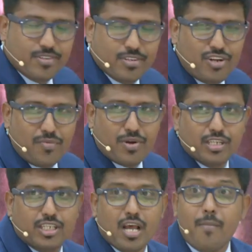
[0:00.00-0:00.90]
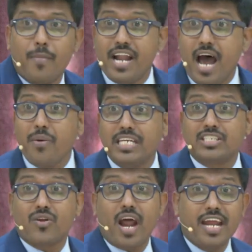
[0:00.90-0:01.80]
deliverance. But now he is
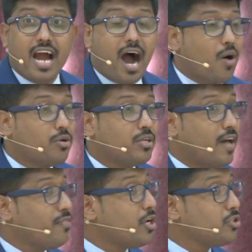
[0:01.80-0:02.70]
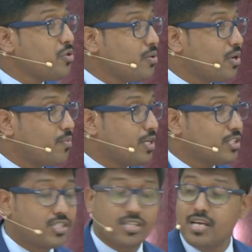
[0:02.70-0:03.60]
crying out and there is no
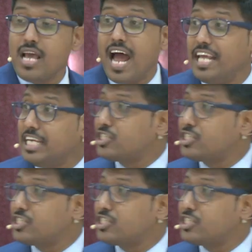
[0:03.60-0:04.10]
deliverance. And he is